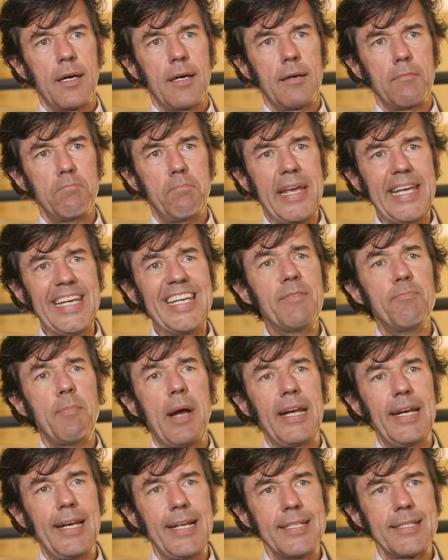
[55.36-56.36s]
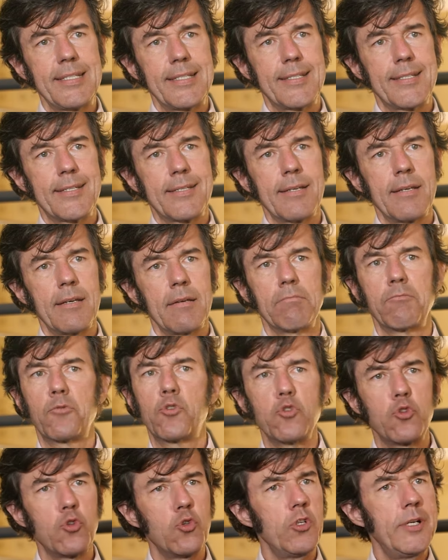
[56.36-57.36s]
make my lists,
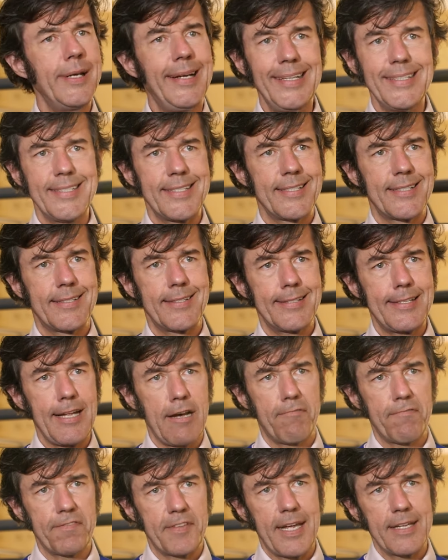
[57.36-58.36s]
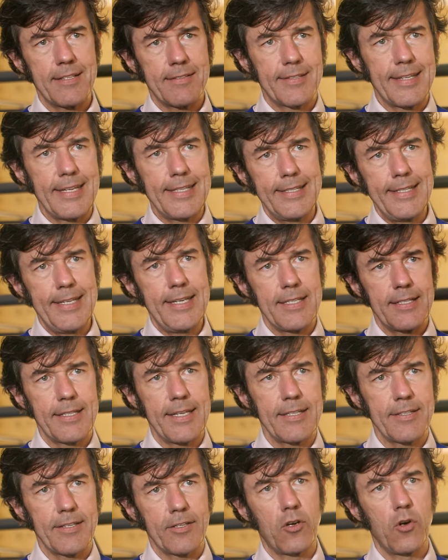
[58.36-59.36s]
to-do list stuff
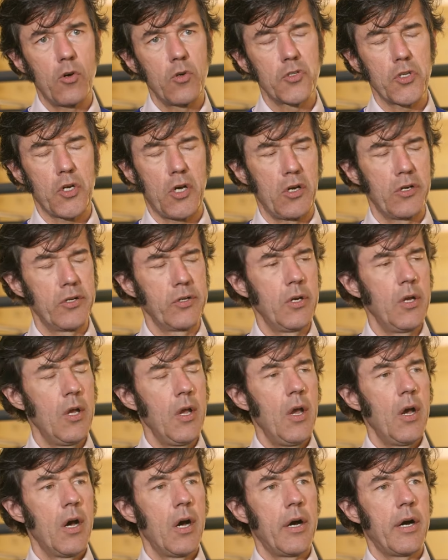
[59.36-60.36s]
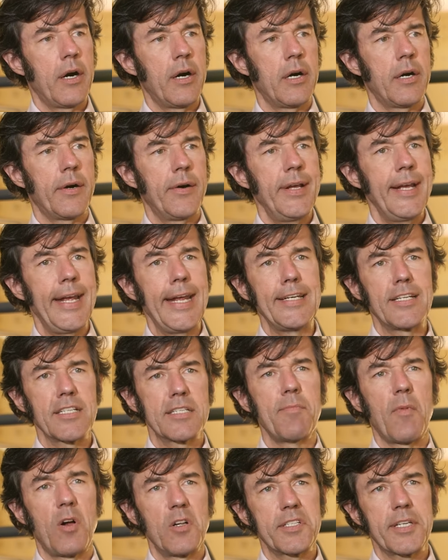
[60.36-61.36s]
that goes on in the
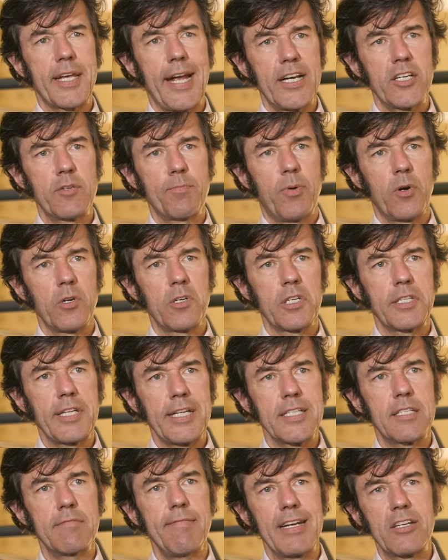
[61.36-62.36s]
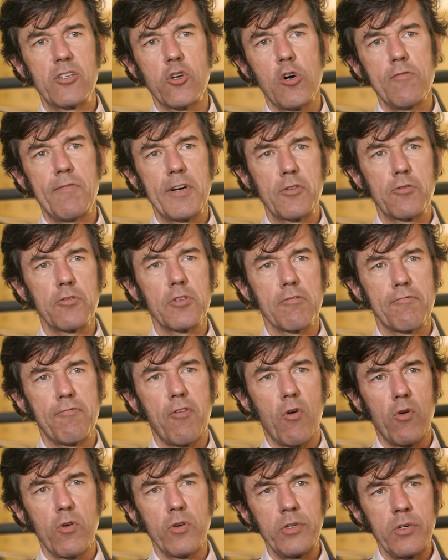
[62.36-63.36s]
small sketchbook, then switch over to the
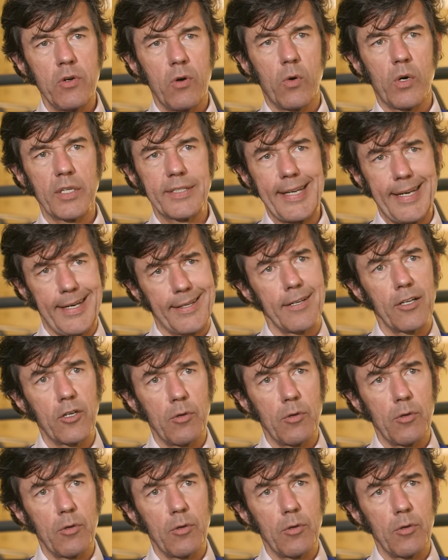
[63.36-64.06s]
phone or take the